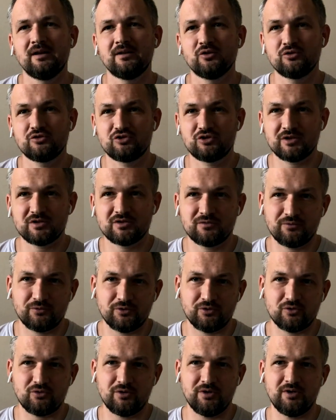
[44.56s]
and not
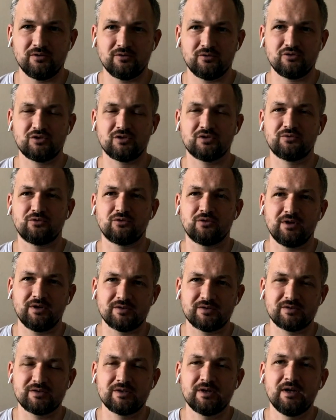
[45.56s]
just for Ukraine, not just
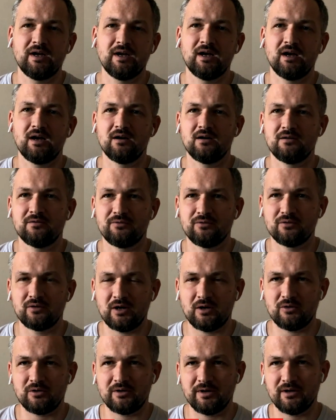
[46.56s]
for us uh,
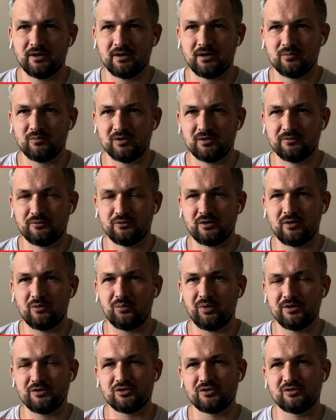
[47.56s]
for our income and
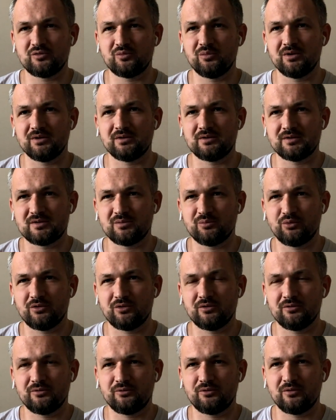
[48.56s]
for our budget, but it's
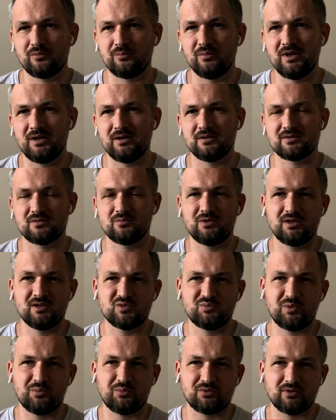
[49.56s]
important for millions and
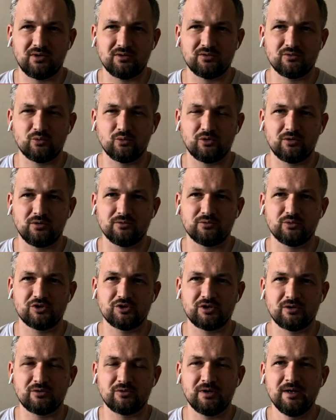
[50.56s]
millions of people around the world,
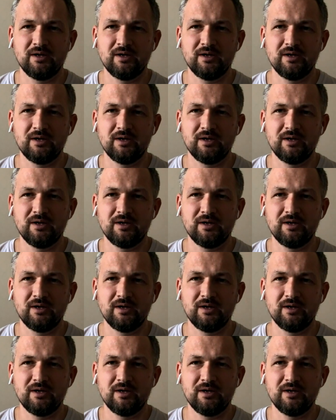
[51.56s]
which